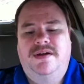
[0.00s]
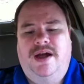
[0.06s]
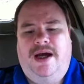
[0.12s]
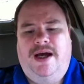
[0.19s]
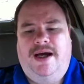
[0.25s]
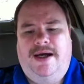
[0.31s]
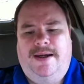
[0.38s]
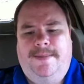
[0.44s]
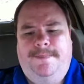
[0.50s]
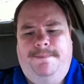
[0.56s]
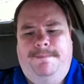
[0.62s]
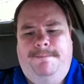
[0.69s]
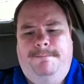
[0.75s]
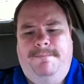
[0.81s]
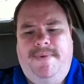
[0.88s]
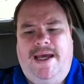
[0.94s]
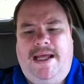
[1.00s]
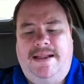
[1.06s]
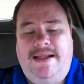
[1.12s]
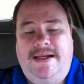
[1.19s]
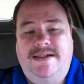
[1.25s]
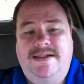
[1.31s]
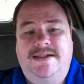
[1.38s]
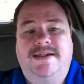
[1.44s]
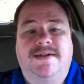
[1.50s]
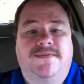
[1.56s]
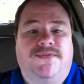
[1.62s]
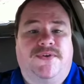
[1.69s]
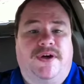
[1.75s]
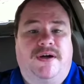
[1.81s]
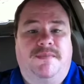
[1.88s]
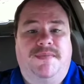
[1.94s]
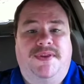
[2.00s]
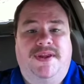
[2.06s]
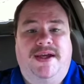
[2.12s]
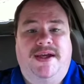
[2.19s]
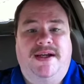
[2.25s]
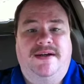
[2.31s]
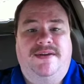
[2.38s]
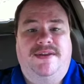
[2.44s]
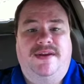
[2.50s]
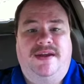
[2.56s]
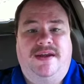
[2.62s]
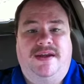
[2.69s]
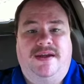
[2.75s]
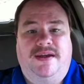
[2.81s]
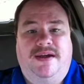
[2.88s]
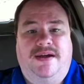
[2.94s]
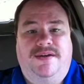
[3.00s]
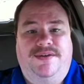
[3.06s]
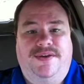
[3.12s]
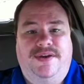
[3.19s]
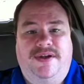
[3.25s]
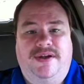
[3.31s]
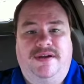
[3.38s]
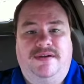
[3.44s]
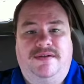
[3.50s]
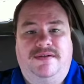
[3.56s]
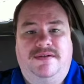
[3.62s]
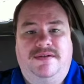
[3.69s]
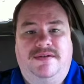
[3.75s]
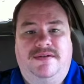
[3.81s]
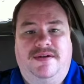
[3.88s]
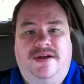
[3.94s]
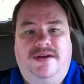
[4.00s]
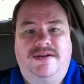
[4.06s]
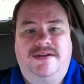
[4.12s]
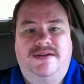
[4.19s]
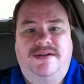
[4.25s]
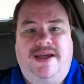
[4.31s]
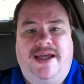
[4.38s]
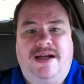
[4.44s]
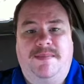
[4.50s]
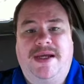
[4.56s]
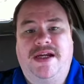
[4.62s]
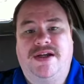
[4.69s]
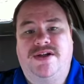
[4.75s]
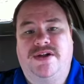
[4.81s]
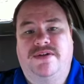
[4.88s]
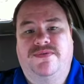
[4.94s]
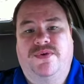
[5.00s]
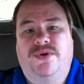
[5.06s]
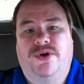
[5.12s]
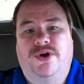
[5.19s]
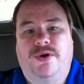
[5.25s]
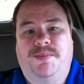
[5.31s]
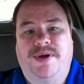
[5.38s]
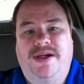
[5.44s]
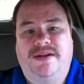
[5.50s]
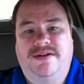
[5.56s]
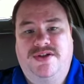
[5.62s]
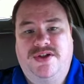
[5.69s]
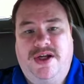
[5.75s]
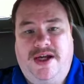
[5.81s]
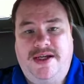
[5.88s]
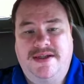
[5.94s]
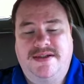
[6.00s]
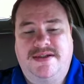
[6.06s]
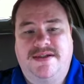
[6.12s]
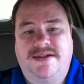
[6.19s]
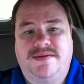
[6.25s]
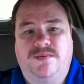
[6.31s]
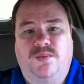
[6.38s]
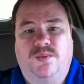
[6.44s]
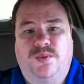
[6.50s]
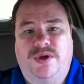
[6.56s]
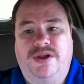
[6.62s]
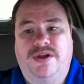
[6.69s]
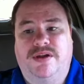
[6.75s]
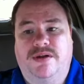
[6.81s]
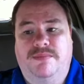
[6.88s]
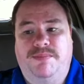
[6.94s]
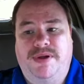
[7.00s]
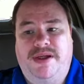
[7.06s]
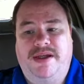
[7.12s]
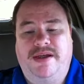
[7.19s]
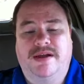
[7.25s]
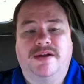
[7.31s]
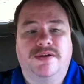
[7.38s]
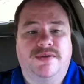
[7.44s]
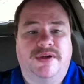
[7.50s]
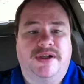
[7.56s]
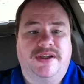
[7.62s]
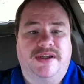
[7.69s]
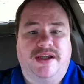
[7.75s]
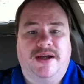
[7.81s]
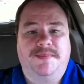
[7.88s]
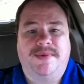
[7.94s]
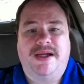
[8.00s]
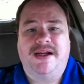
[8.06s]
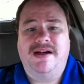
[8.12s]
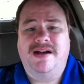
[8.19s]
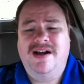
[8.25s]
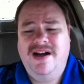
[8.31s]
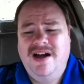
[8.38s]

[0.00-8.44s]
And they did confirm that the animation for opening the chests will be included in the update.